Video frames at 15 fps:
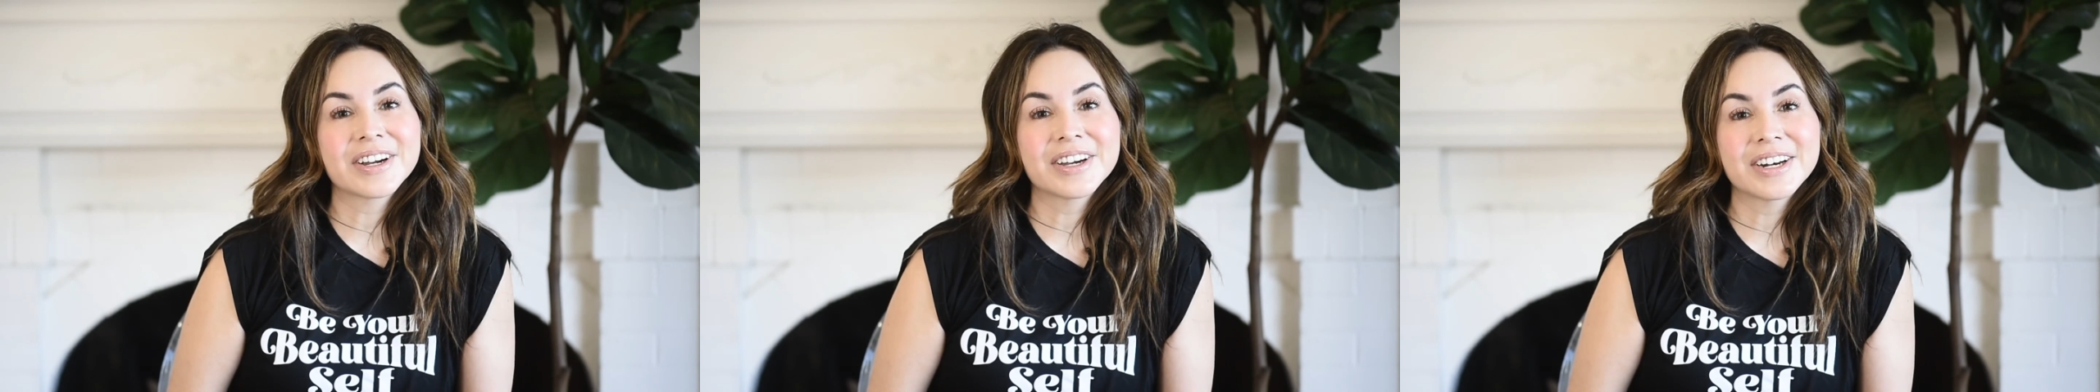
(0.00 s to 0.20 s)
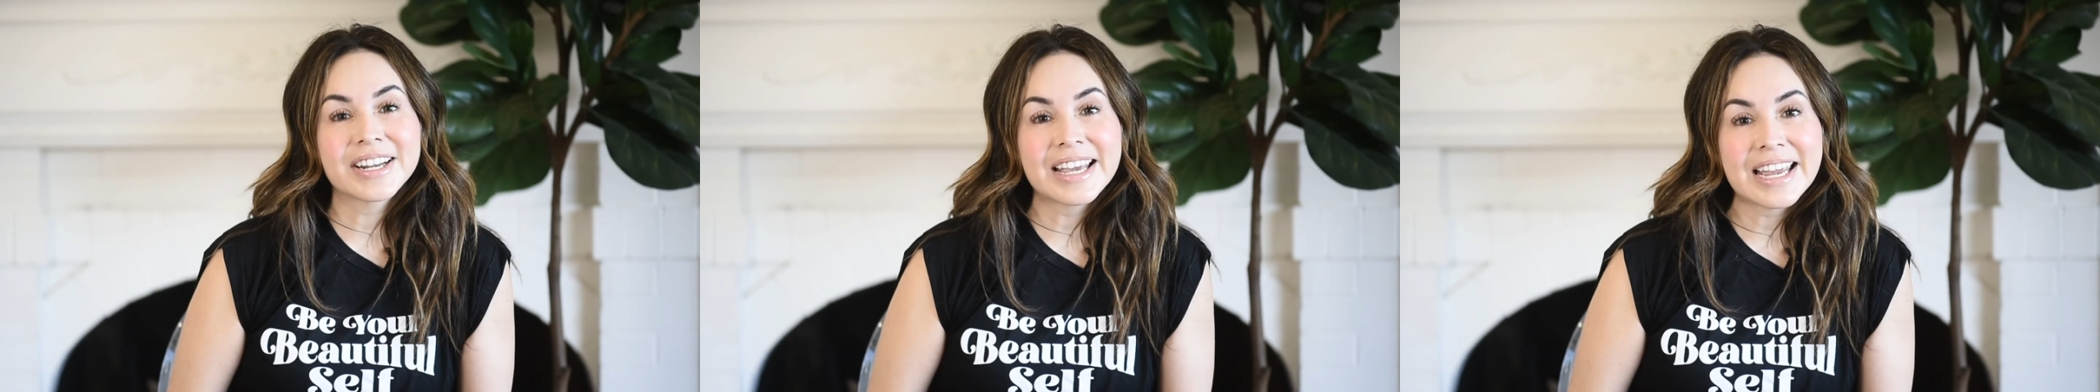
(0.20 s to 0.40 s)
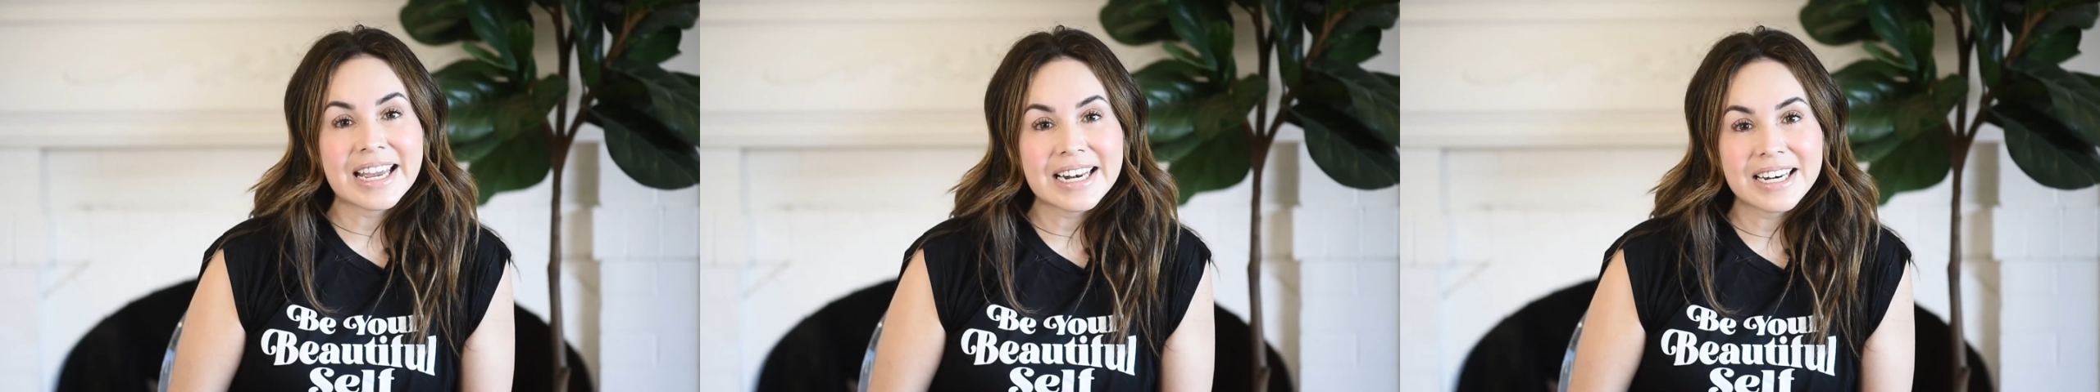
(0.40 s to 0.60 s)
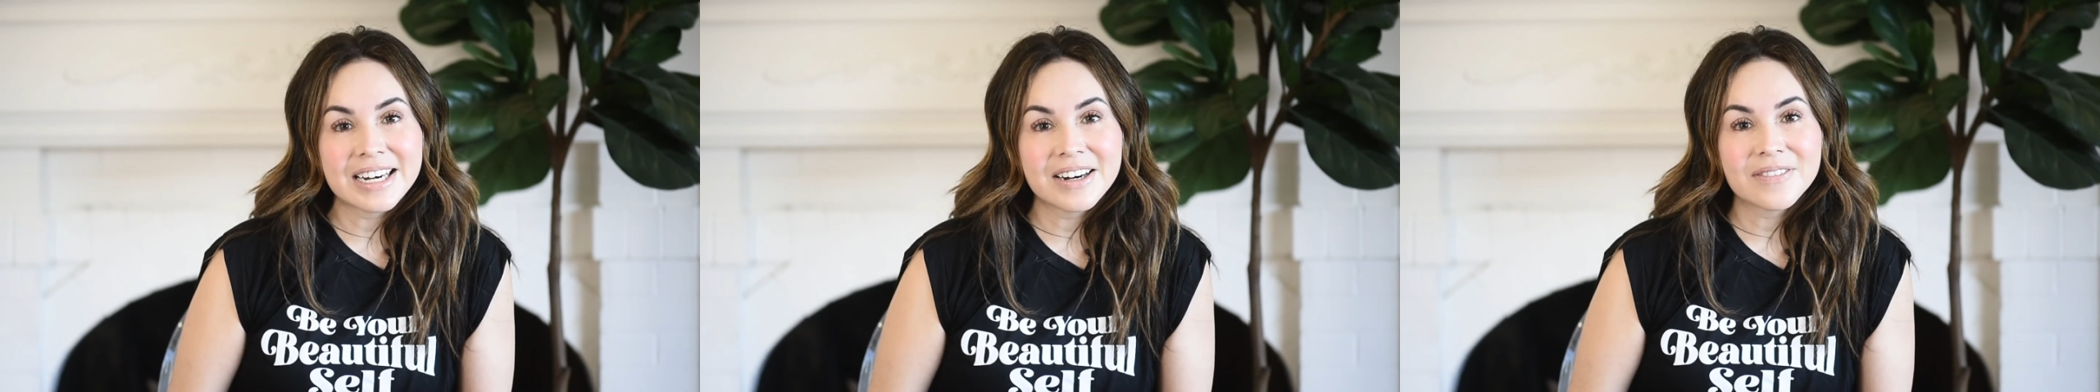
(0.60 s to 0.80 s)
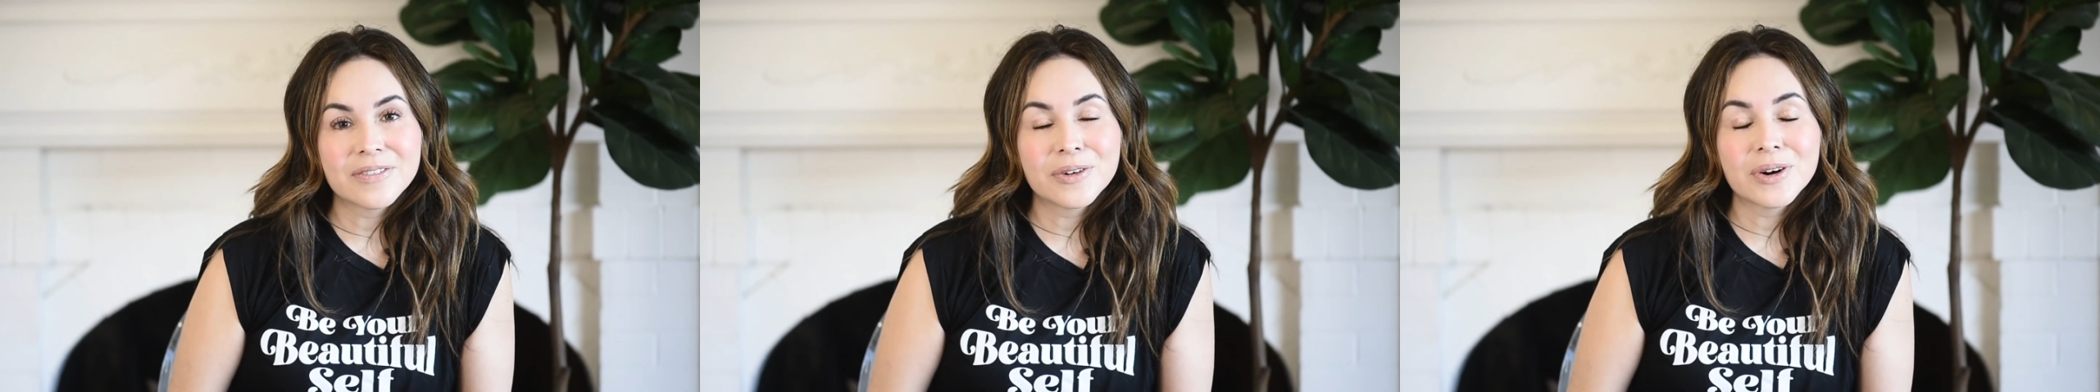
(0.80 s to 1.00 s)
good
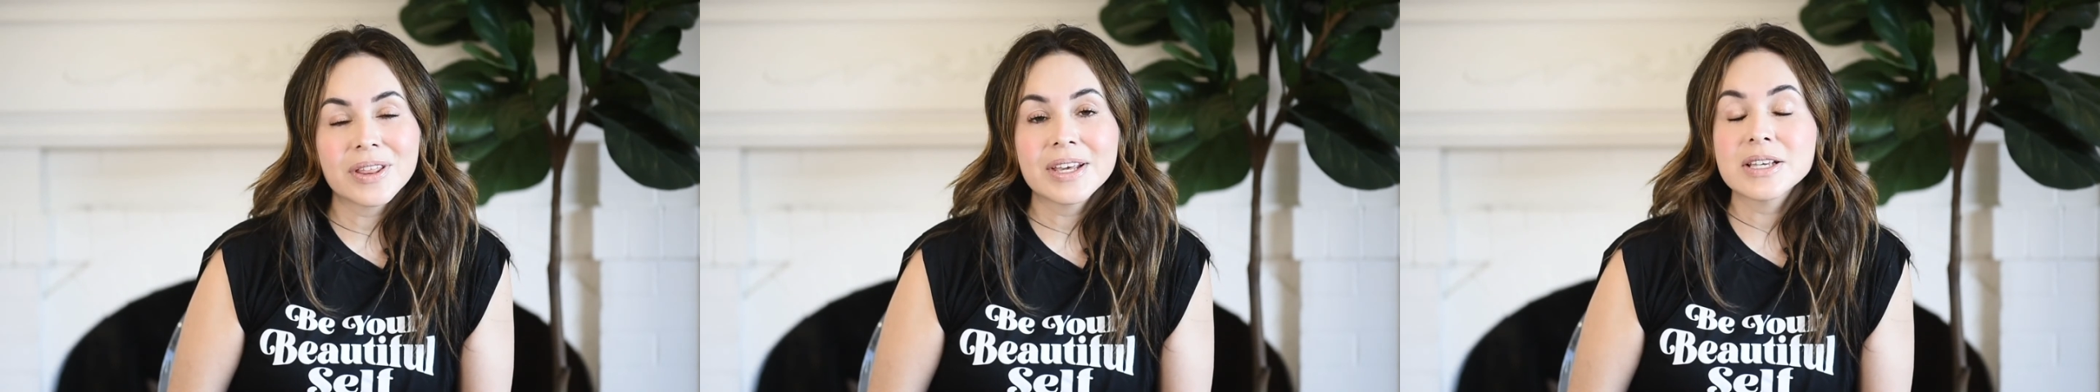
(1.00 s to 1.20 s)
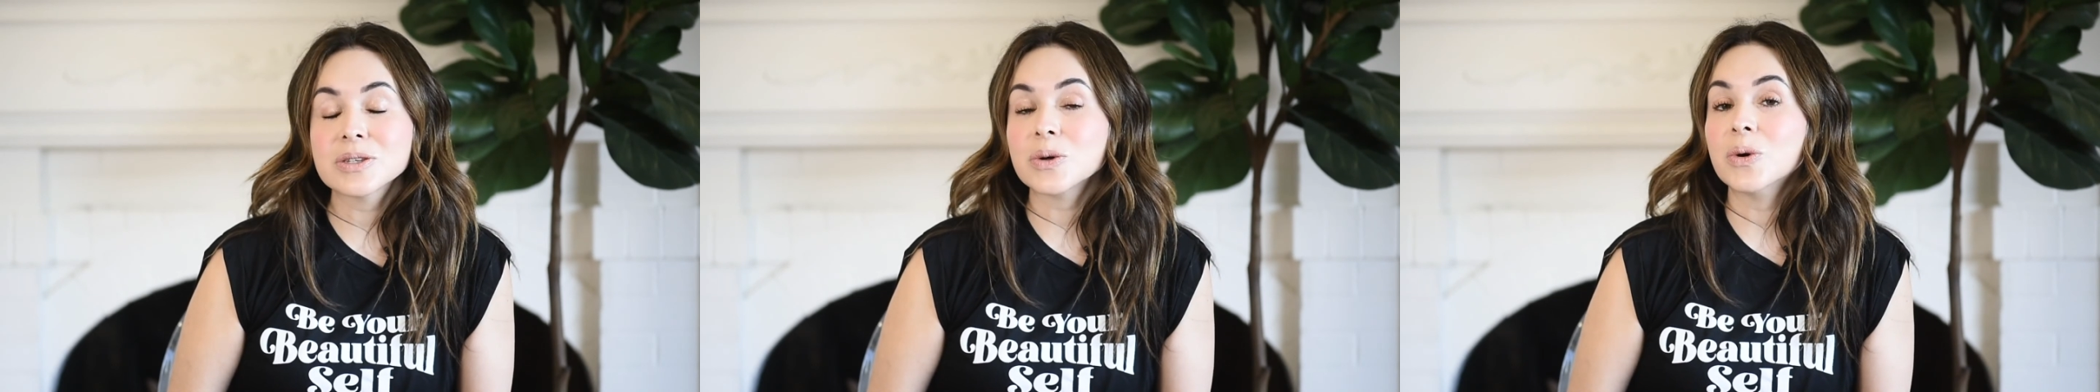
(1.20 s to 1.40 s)
candidate for this